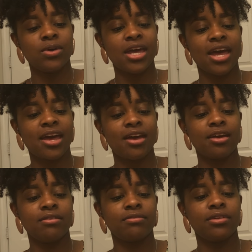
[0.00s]
we
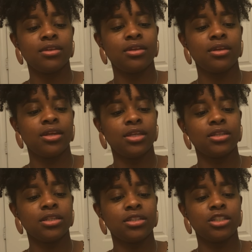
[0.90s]
have
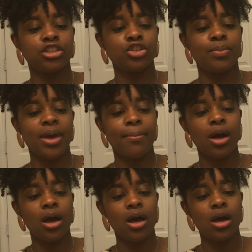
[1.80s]
the tissue
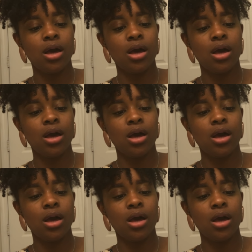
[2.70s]
paper,